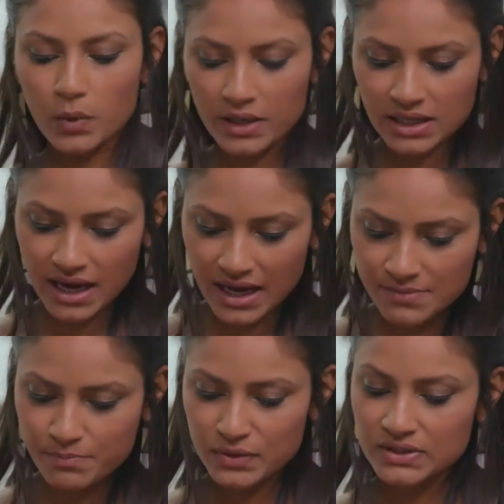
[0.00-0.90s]

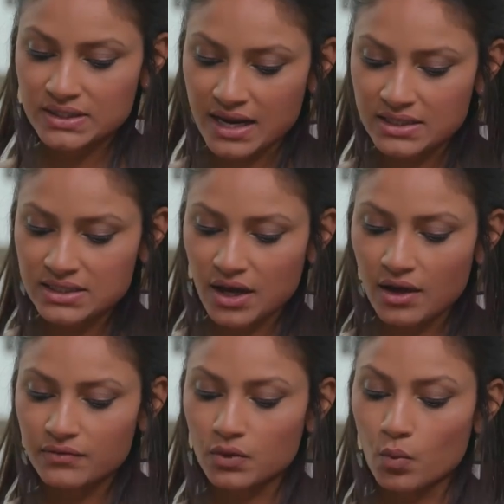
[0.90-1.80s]
twenty-eight percent
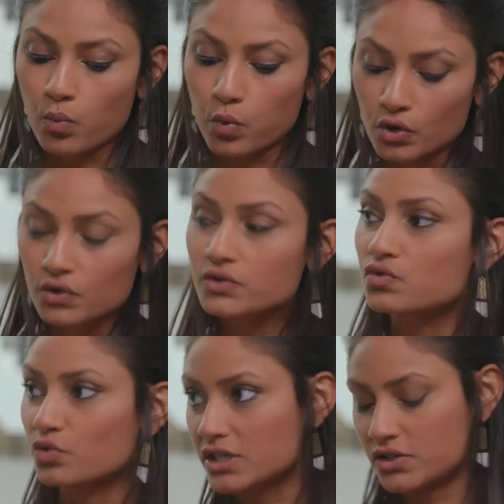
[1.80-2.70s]
of the
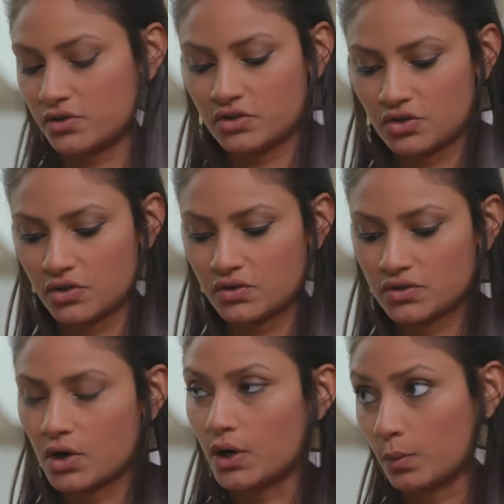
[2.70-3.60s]
world's
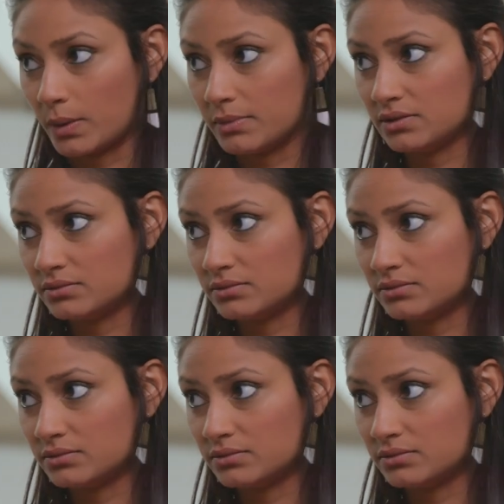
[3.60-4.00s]
researchers are women.